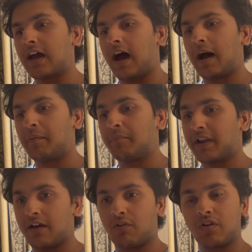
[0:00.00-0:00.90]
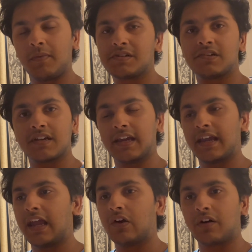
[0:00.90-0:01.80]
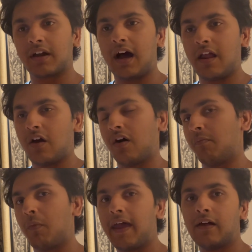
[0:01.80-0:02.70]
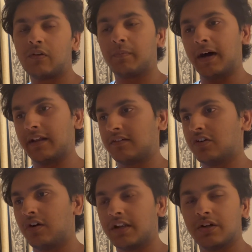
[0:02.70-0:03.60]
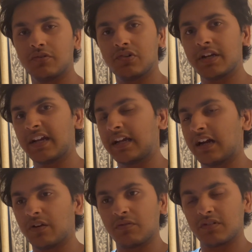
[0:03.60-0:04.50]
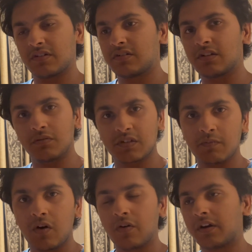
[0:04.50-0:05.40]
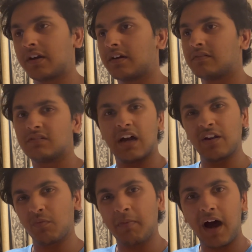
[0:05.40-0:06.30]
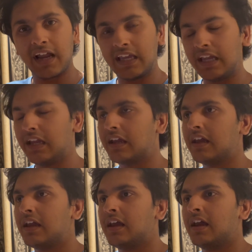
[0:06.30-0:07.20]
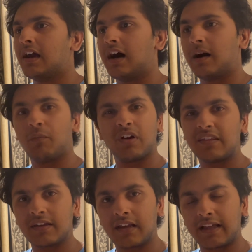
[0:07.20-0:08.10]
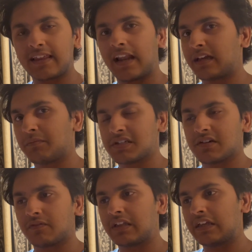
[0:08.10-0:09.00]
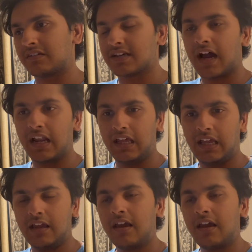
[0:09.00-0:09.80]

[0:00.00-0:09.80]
But I wrote a message saying, hey look, I know I'm male, but you know, I don't drink, I don't smoke, I don't party, or anything like that. I keep myself clean and tidy.